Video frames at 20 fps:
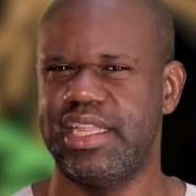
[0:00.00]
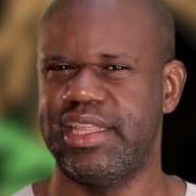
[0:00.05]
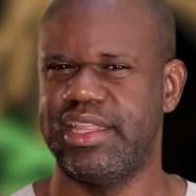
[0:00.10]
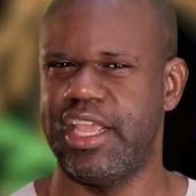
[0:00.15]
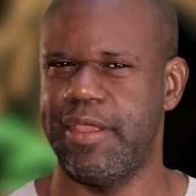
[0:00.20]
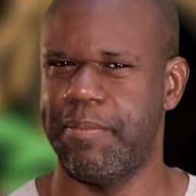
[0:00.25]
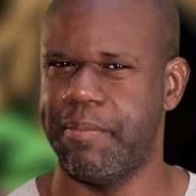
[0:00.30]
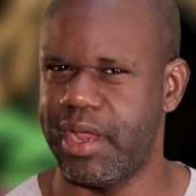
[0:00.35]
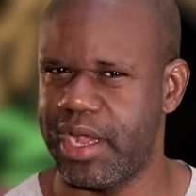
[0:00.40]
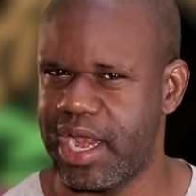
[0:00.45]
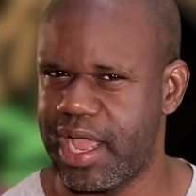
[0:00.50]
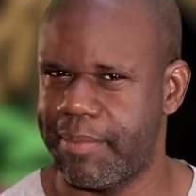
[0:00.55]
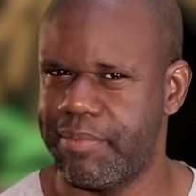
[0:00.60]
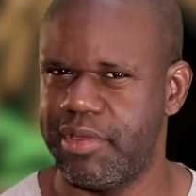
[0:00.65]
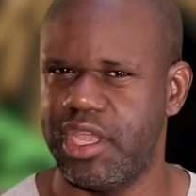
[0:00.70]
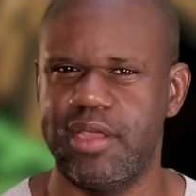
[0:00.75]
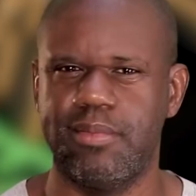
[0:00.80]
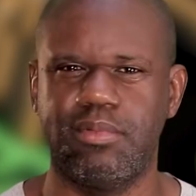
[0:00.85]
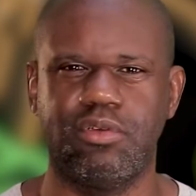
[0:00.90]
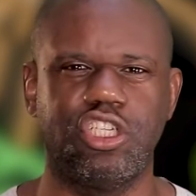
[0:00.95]
they may not
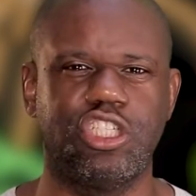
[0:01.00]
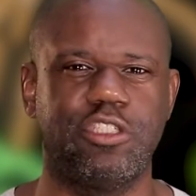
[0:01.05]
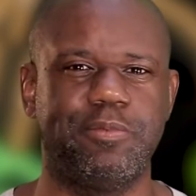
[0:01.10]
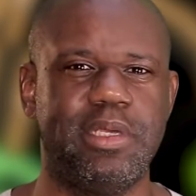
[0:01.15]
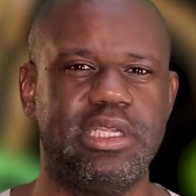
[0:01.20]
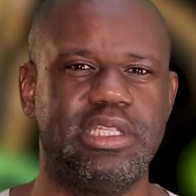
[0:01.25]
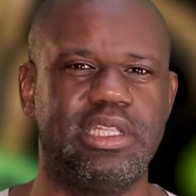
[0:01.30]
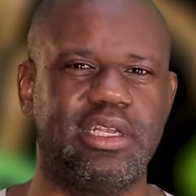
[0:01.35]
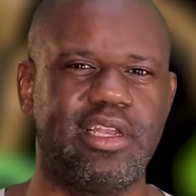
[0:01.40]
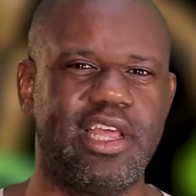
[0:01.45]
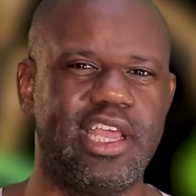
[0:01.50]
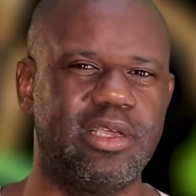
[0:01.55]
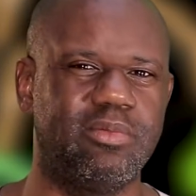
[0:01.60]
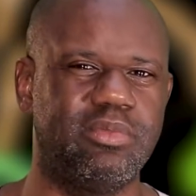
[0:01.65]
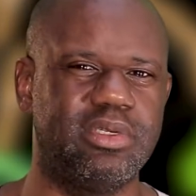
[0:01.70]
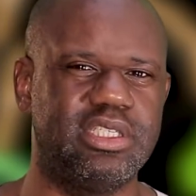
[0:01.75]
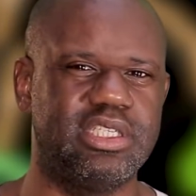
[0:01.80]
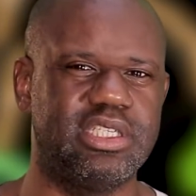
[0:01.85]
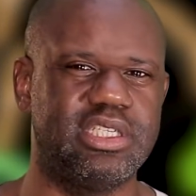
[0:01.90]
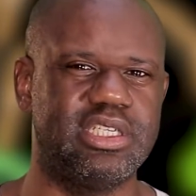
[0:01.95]
be able to speak the
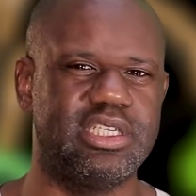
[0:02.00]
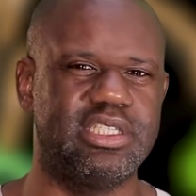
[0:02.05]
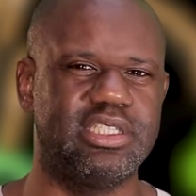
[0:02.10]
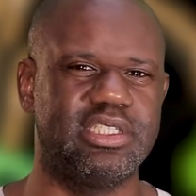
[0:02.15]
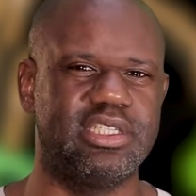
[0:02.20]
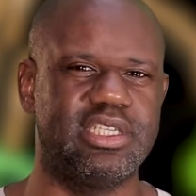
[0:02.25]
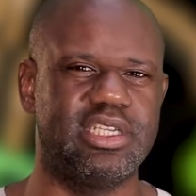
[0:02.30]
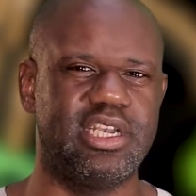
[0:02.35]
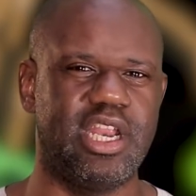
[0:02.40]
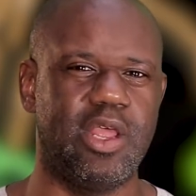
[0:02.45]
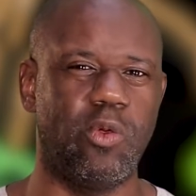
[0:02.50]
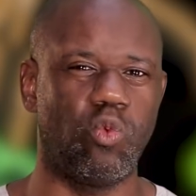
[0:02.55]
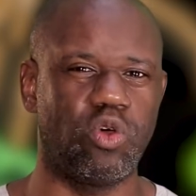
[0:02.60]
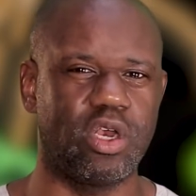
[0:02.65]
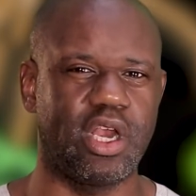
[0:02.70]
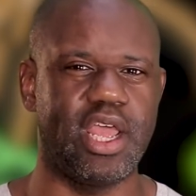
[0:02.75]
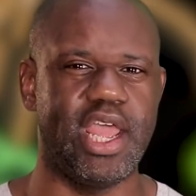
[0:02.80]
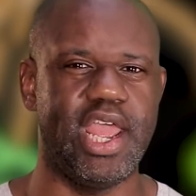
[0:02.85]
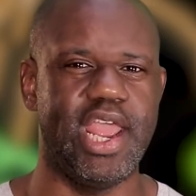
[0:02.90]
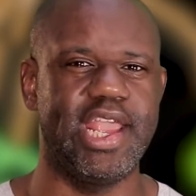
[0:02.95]
languages and they
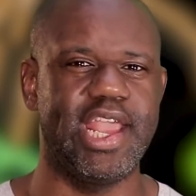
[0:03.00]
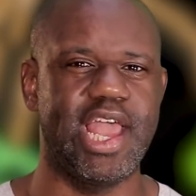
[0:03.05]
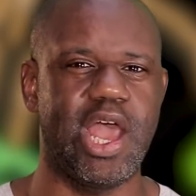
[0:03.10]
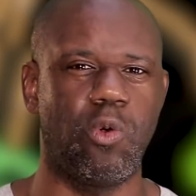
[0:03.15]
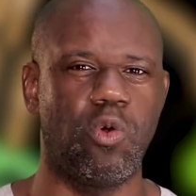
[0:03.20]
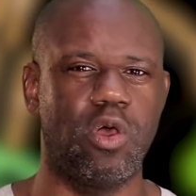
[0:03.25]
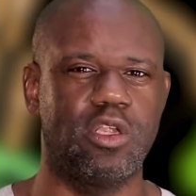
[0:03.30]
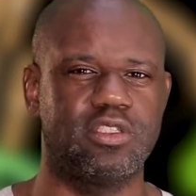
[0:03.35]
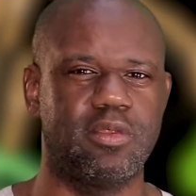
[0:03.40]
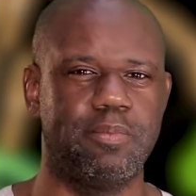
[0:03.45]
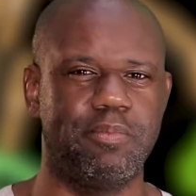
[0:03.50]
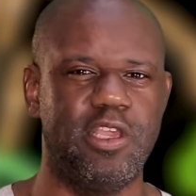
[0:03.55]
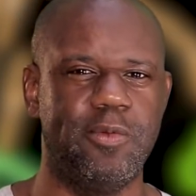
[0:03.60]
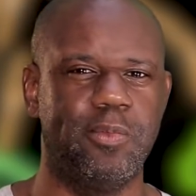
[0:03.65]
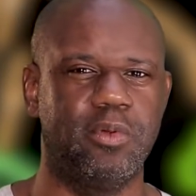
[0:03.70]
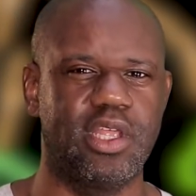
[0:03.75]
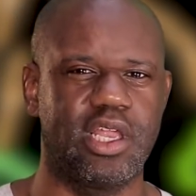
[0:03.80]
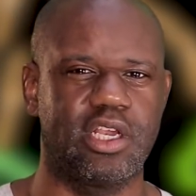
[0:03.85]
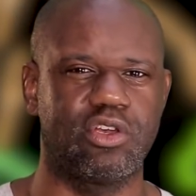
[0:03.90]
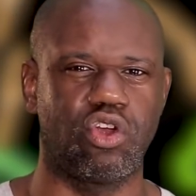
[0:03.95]
want to hang out with some
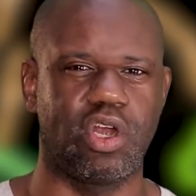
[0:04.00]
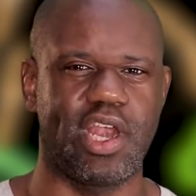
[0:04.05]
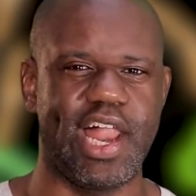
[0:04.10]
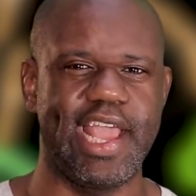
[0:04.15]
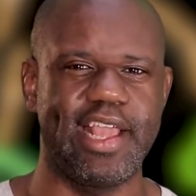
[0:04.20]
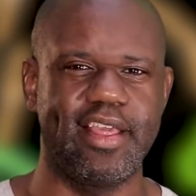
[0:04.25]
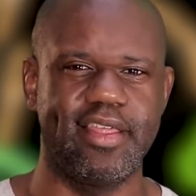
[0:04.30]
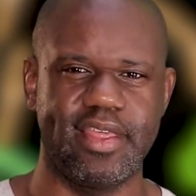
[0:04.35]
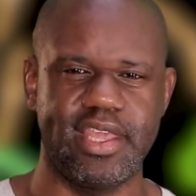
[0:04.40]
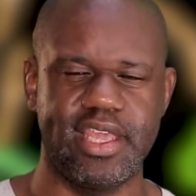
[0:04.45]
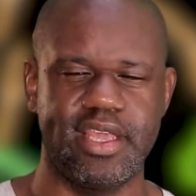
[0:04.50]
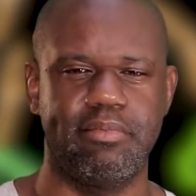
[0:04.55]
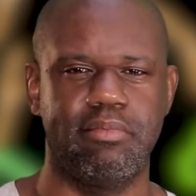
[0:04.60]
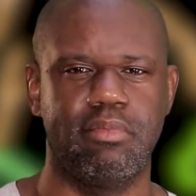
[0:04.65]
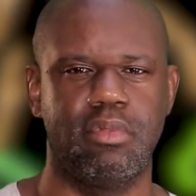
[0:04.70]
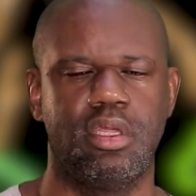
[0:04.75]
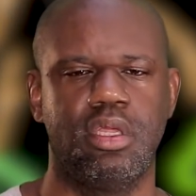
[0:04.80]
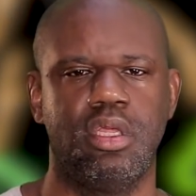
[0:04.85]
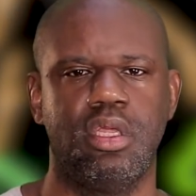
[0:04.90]
people that are like them.